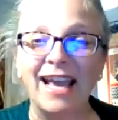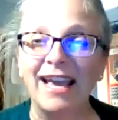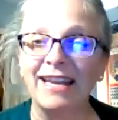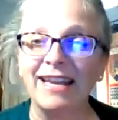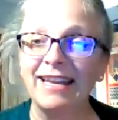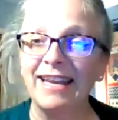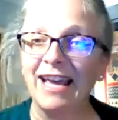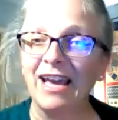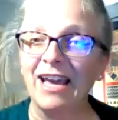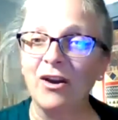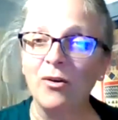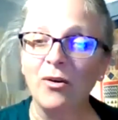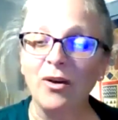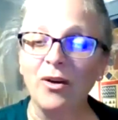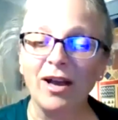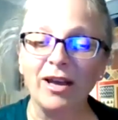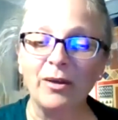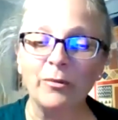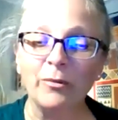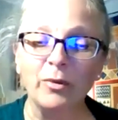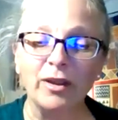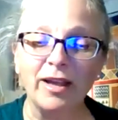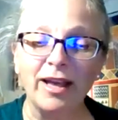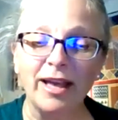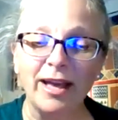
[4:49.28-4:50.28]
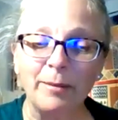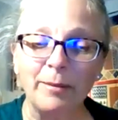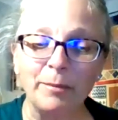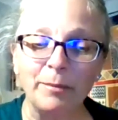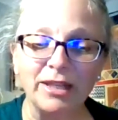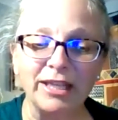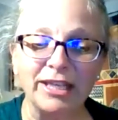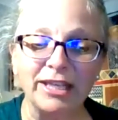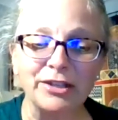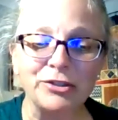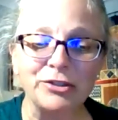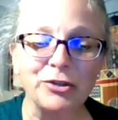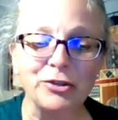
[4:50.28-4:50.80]
And now I will
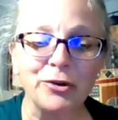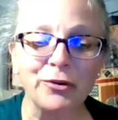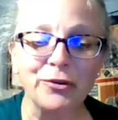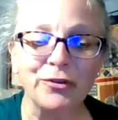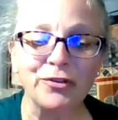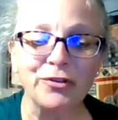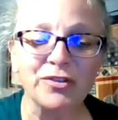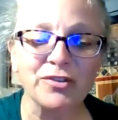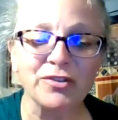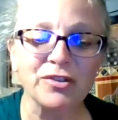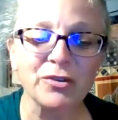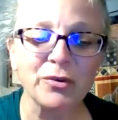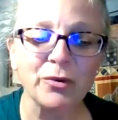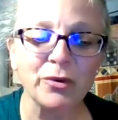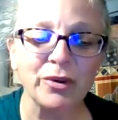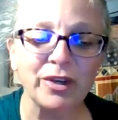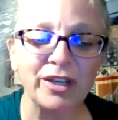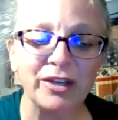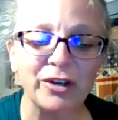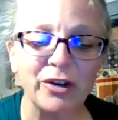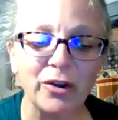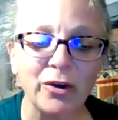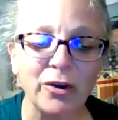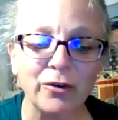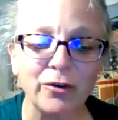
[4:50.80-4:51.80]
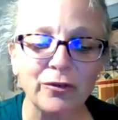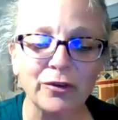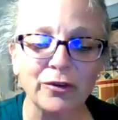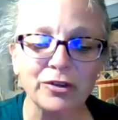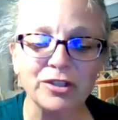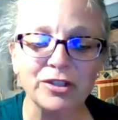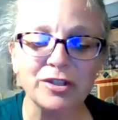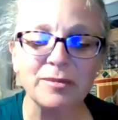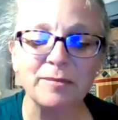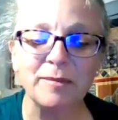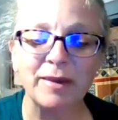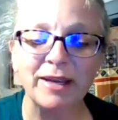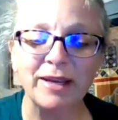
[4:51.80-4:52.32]
happily turn the screen over
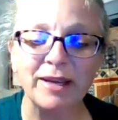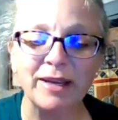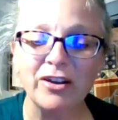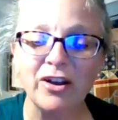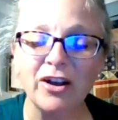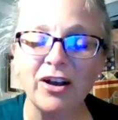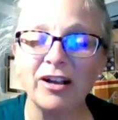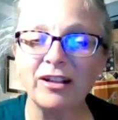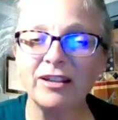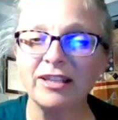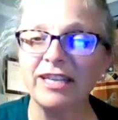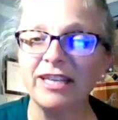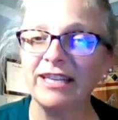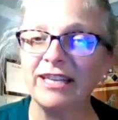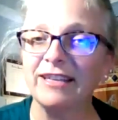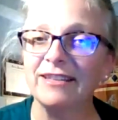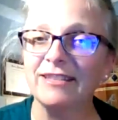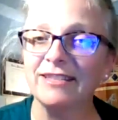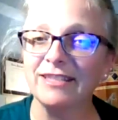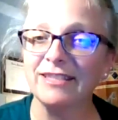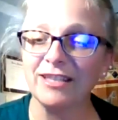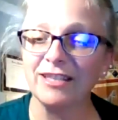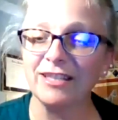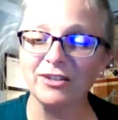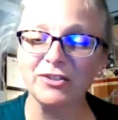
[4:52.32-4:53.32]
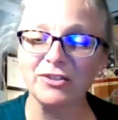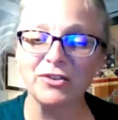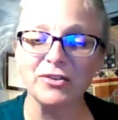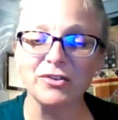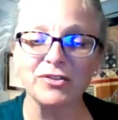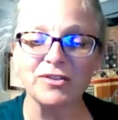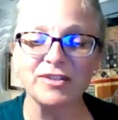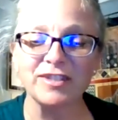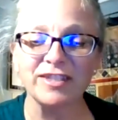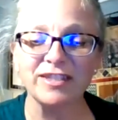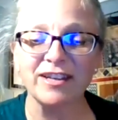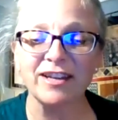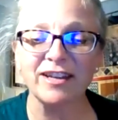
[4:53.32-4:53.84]
to my colleague,
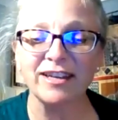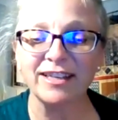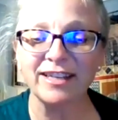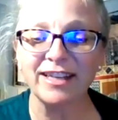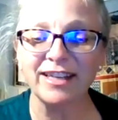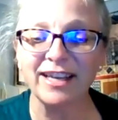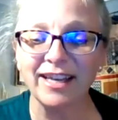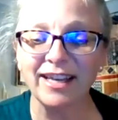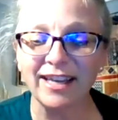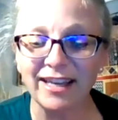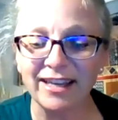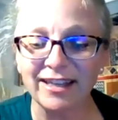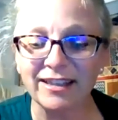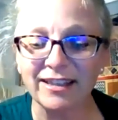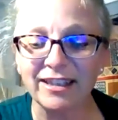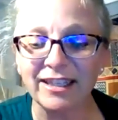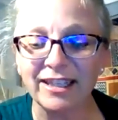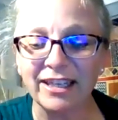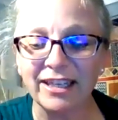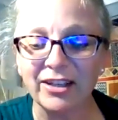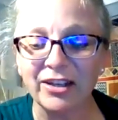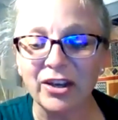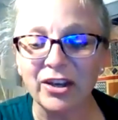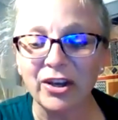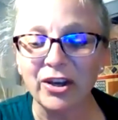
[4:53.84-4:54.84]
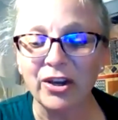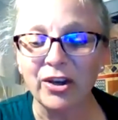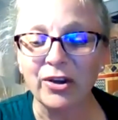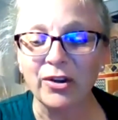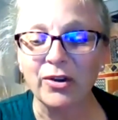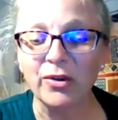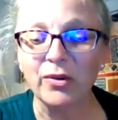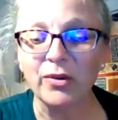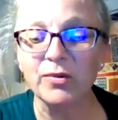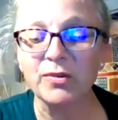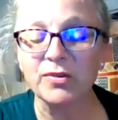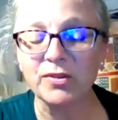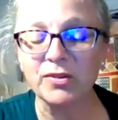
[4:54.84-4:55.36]
Dr. Scott Hagley,
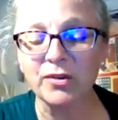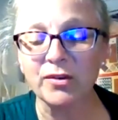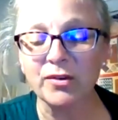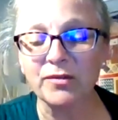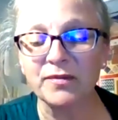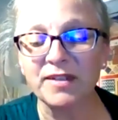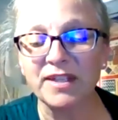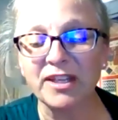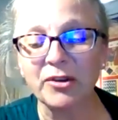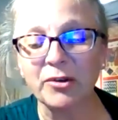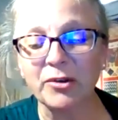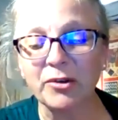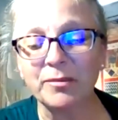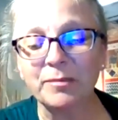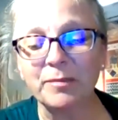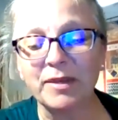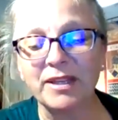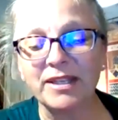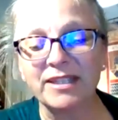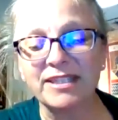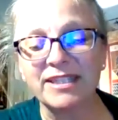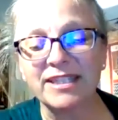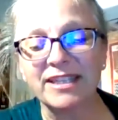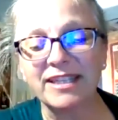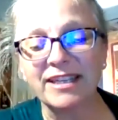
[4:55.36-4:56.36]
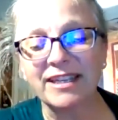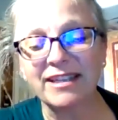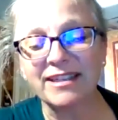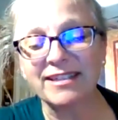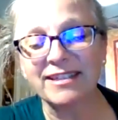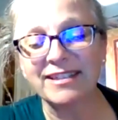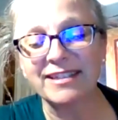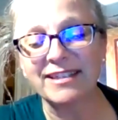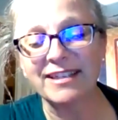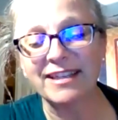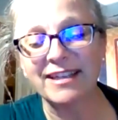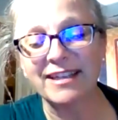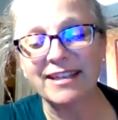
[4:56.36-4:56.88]
who serves here at
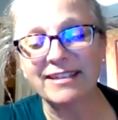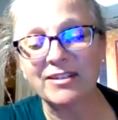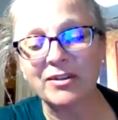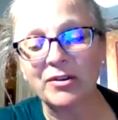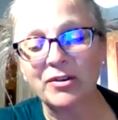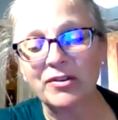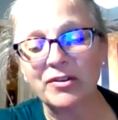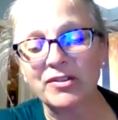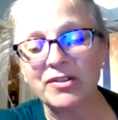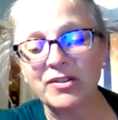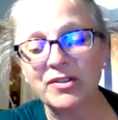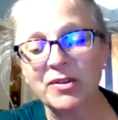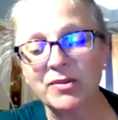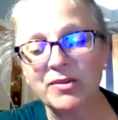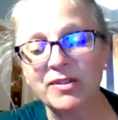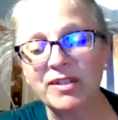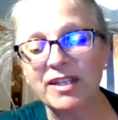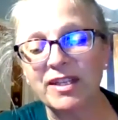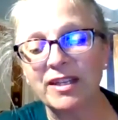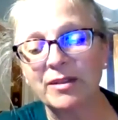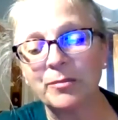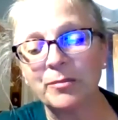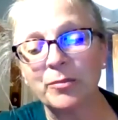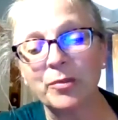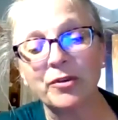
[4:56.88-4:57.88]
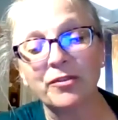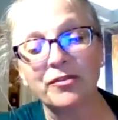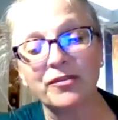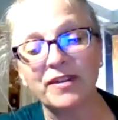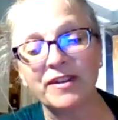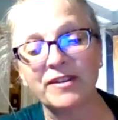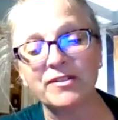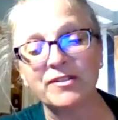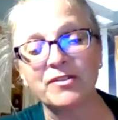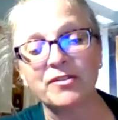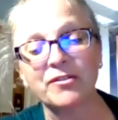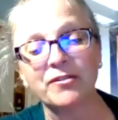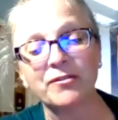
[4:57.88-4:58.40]
PTS as our Associate
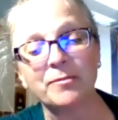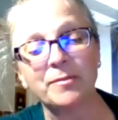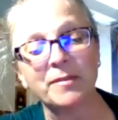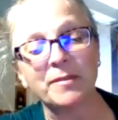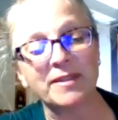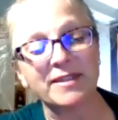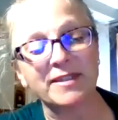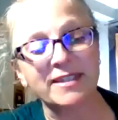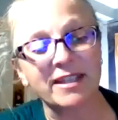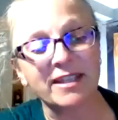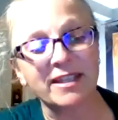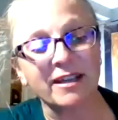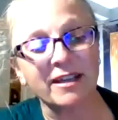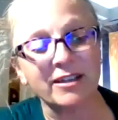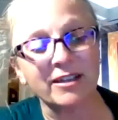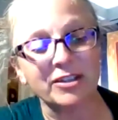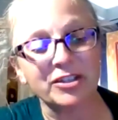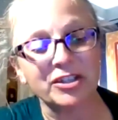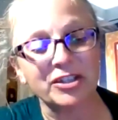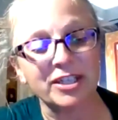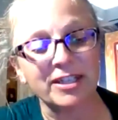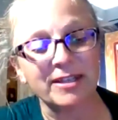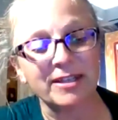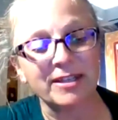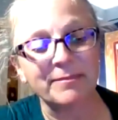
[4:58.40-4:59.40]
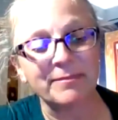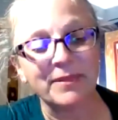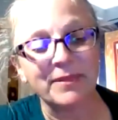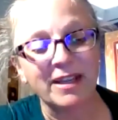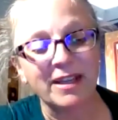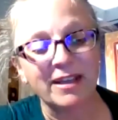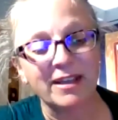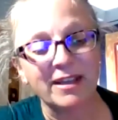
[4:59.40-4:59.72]
Professor of Missiology.